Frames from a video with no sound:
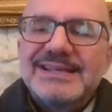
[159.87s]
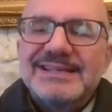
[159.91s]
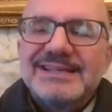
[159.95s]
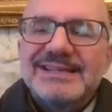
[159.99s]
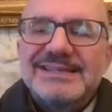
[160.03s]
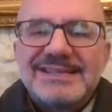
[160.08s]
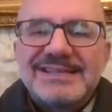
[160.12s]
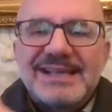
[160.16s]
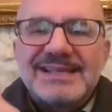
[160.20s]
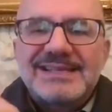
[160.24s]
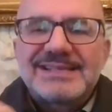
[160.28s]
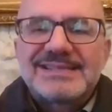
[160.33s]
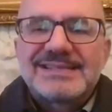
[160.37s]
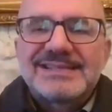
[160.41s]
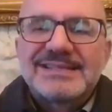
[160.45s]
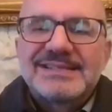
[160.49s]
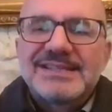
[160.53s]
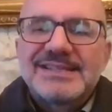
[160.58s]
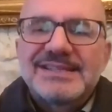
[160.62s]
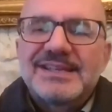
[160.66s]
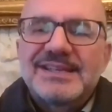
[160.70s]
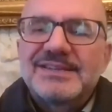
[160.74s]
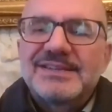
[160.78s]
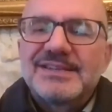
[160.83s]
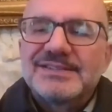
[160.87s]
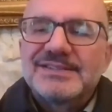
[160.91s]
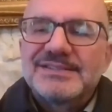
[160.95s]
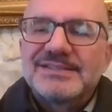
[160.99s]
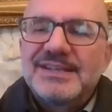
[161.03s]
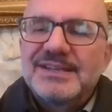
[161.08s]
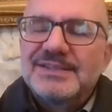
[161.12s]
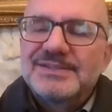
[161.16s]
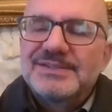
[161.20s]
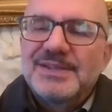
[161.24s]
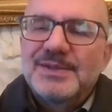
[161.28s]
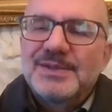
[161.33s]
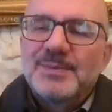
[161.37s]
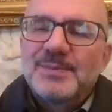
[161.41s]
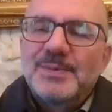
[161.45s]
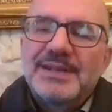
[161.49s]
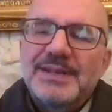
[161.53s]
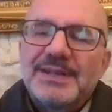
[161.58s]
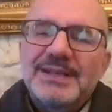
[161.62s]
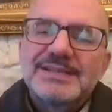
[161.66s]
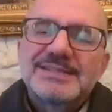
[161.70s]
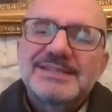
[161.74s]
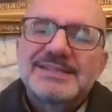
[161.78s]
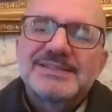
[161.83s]
that there were
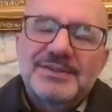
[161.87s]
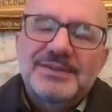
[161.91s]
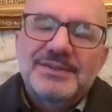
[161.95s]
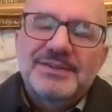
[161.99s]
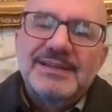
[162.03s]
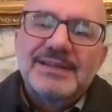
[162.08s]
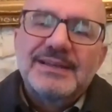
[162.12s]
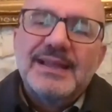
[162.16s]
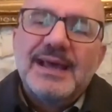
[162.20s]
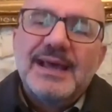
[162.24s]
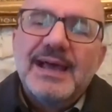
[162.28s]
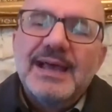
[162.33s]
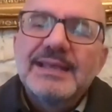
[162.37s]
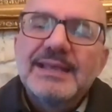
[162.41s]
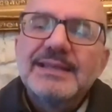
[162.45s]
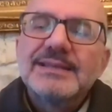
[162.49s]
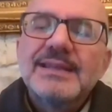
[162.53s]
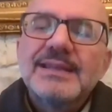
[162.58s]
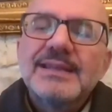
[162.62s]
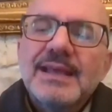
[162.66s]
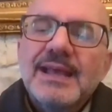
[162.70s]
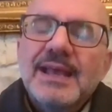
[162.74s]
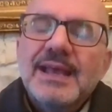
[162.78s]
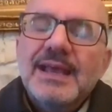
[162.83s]
a certain line